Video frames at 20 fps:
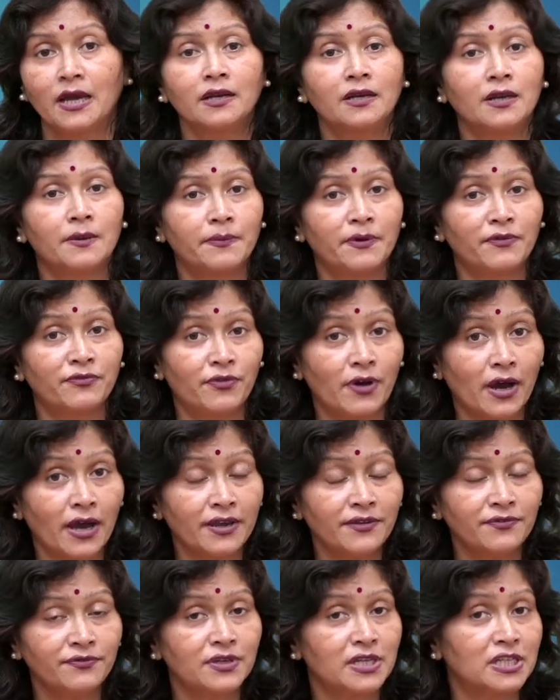Number
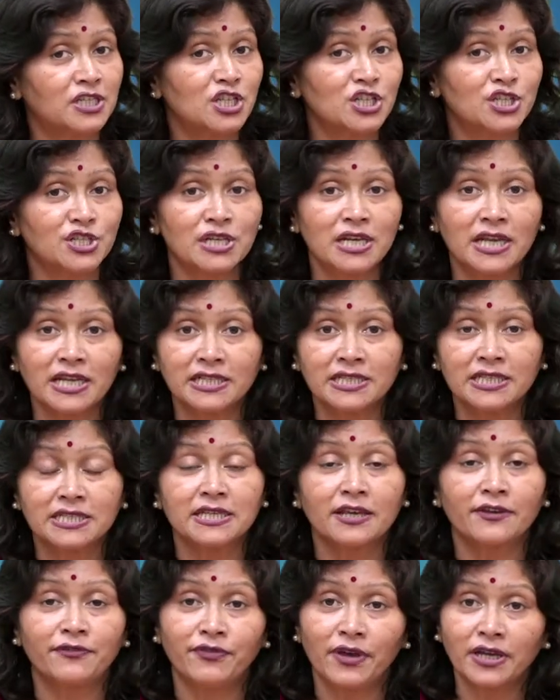5. It is less
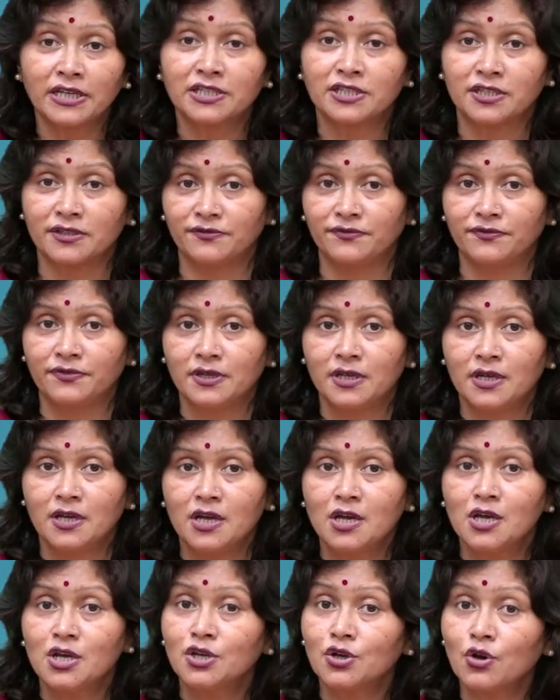effective.
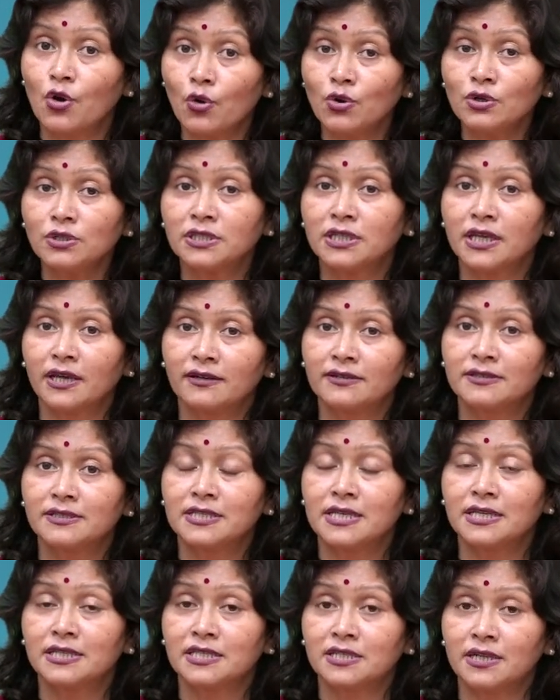Gold
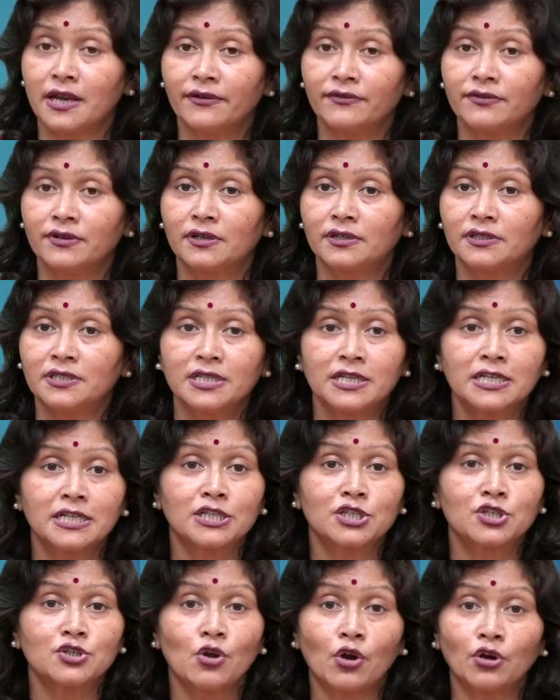currency standard
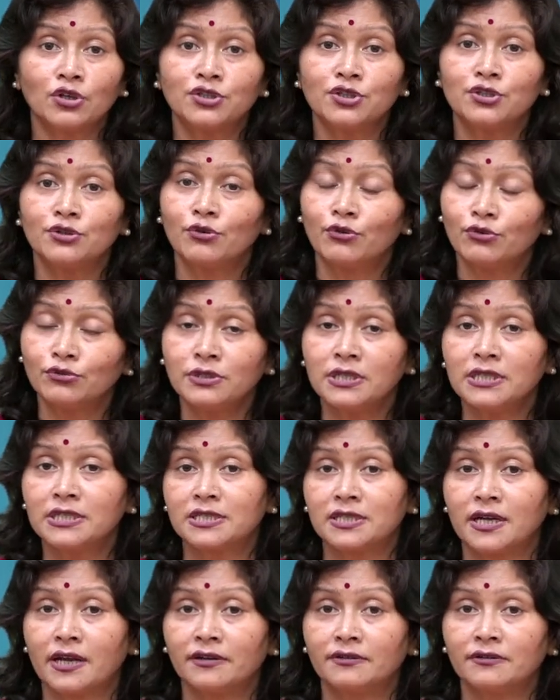is not the only
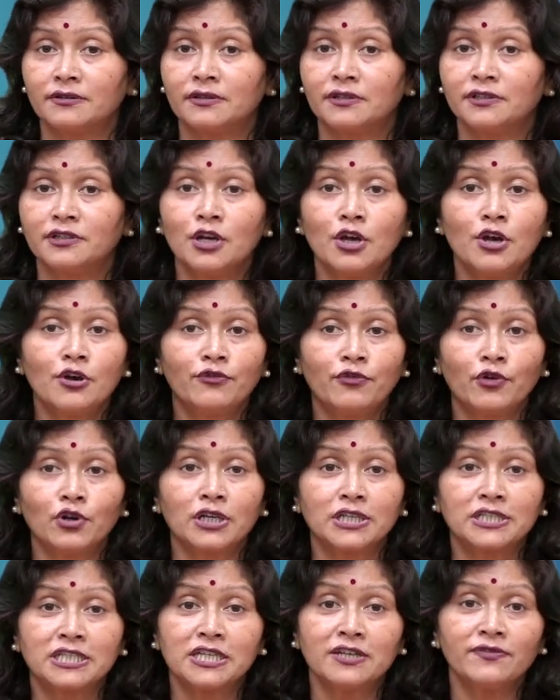standard for
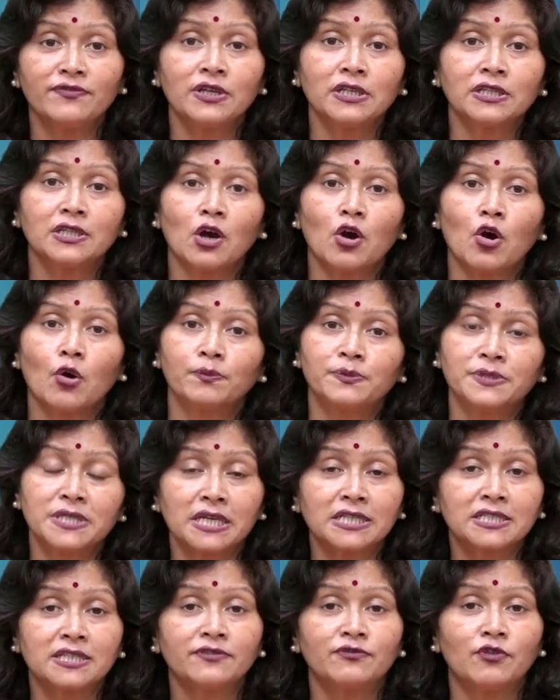achieving the
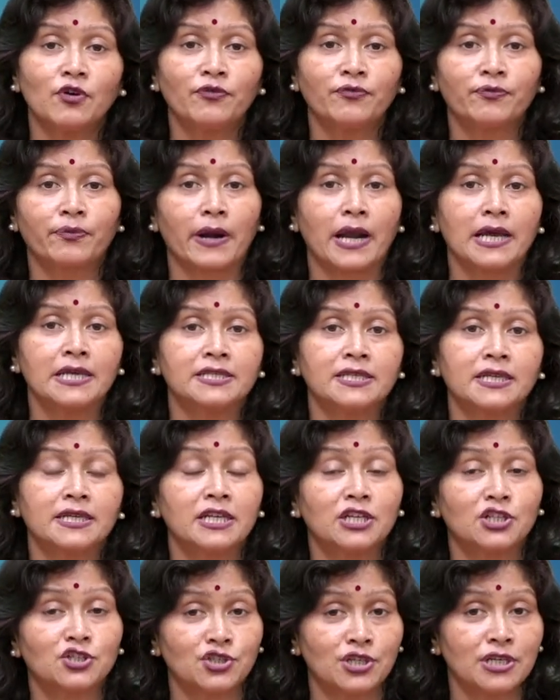objective of price and
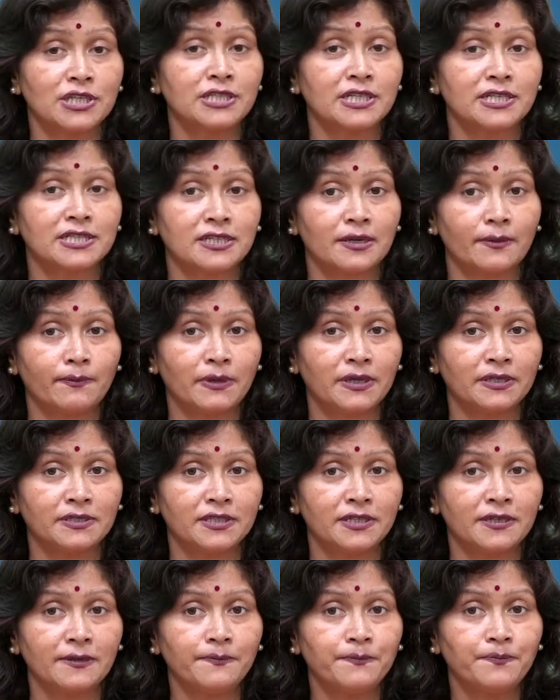exchange
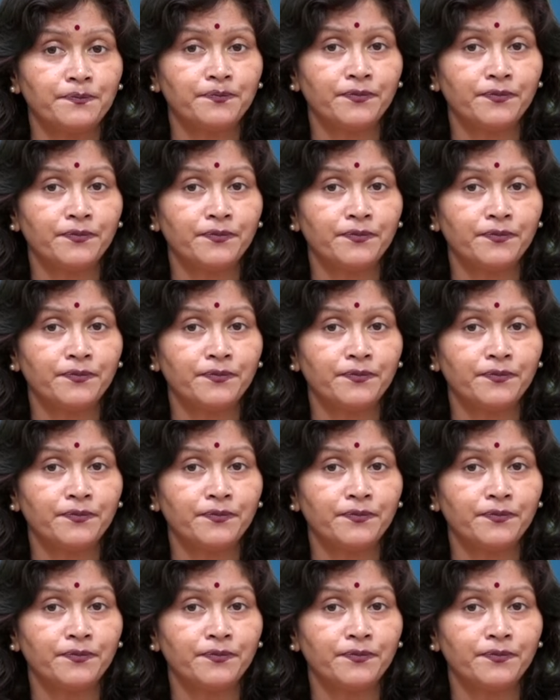stability.